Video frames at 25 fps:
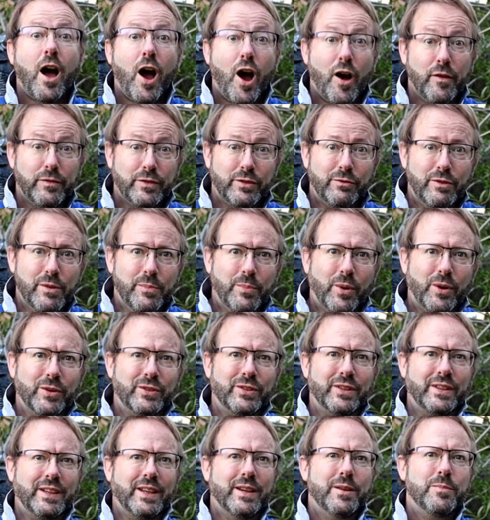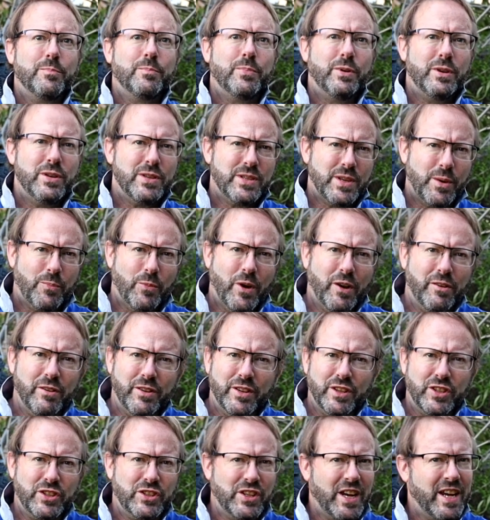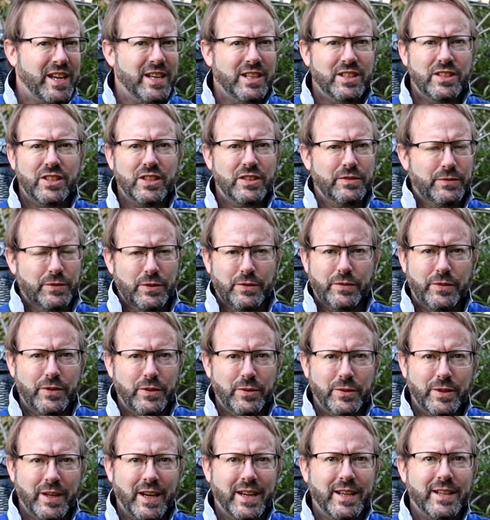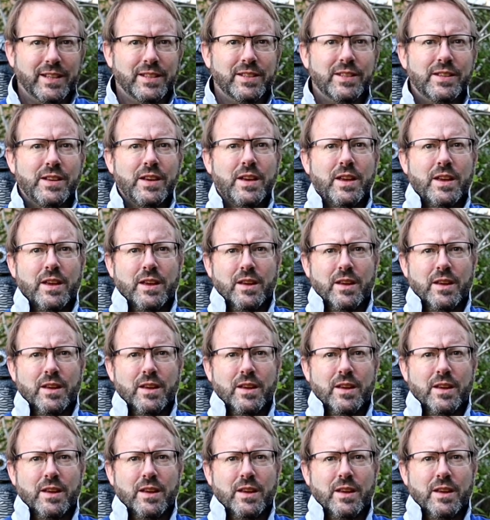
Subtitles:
After repotting it, put it somewhere in the shade just for a few days.